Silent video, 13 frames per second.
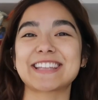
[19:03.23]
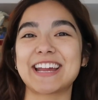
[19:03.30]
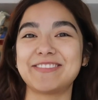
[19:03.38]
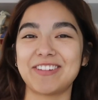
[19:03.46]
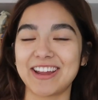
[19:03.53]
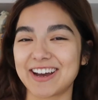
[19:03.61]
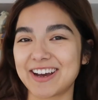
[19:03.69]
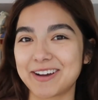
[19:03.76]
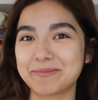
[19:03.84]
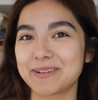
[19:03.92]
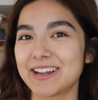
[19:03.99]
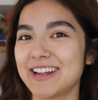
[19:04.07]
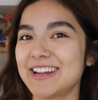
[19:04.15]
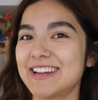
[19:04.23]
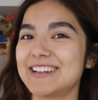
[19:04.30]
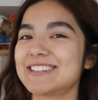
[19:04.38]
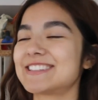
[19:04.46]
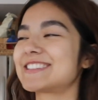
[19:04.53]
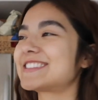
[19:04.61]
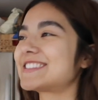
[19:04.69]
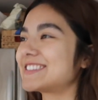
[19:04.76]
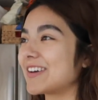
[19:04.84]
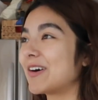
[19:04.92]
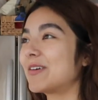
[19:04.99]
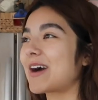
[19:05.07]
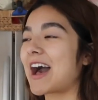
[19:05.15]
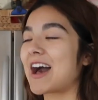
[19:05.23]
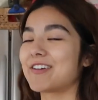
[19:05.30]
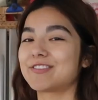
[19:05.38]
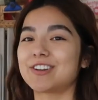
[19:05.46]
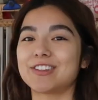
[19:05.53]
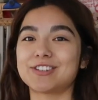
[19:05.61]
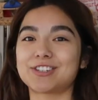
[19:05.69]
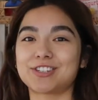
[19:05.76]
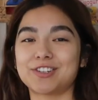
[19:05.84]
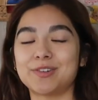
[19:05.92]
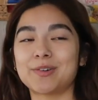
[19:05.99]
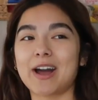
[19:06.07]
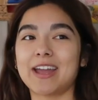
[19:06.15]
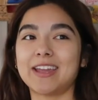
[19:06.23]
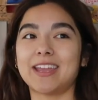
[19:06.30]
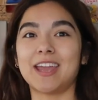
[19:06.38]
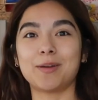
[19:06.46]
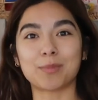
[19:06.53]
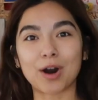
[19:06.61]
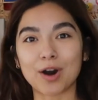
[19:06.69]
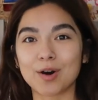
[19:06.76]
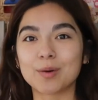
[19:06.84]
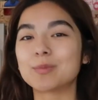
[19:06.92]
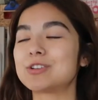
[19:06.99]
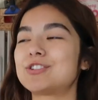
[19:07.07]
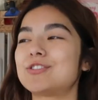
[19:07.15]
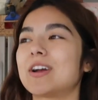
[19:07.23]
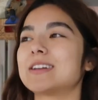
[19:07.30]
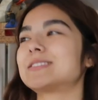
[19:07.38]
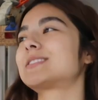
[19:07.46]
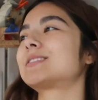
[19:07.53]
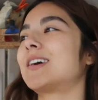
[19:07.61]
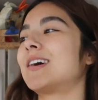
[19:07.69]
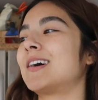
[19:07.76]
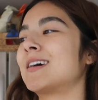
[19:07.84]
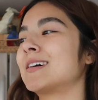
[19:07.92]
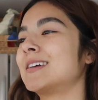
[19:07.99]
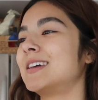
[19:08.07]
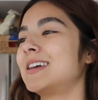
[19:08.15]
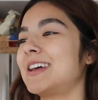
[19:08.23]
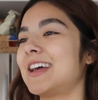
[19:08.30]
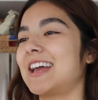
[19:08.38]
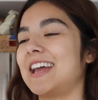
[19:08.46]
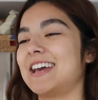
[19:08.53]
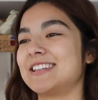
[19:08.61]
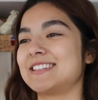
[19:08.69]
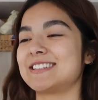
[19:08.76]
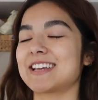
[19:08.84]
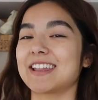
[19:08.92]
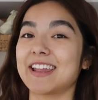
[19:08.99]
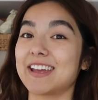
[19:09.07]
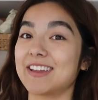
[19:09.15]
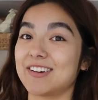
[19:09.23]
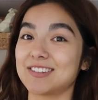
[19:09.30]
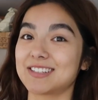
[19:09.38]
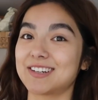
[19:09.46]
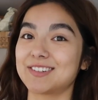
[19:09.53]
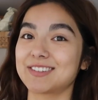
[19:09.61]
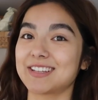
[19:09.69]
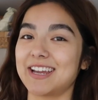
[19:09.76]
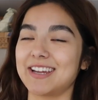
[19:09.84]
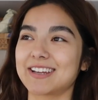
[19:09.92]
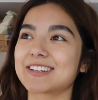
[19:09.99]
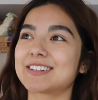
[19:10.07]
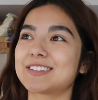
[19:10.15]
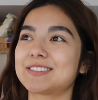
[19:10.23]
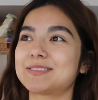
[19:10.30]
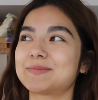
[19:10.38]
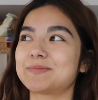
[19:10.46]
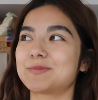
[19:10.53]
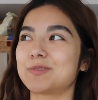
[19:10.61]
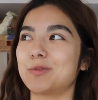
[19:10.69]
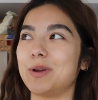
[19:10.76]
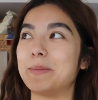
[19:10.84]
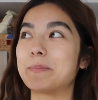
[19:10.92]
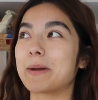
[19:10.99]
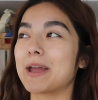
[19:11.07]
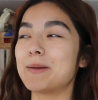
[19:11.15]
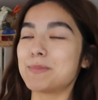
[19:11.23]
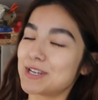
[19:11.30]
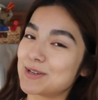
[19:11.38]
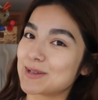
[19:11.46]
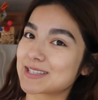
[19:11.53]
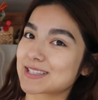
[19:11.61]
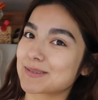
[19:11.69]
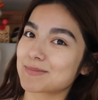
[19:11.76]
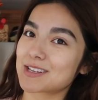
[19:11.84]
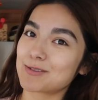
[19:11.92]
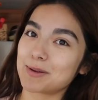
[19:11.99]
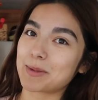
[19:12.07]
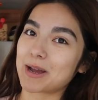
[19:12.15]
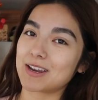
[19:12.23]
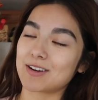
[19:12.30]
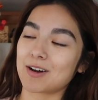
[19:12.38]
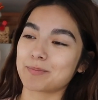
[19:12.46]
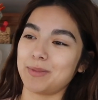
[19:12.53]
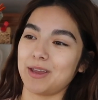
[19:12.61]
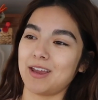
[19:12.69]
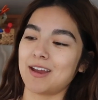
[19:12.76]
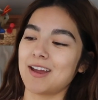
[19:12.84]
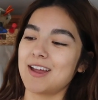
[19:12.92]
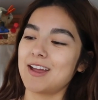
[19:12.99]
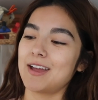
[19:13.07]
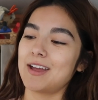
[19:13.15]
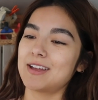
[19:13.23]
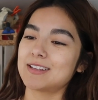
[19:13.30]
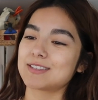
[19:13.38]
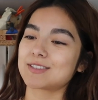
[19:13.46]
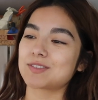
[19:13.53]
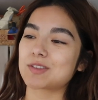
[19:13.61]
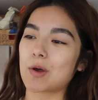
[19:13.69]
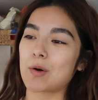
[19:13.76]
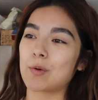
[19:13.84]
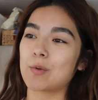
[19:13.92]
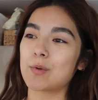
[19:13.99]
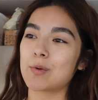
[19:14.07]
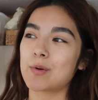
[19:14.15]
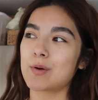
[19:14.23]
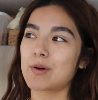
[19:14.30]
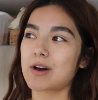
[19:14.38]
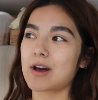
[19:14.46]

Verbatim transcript: sign me up. So after the shoot, I came home, which you guys saw, and I let y'all know, like, we might be doing something, we might not be. So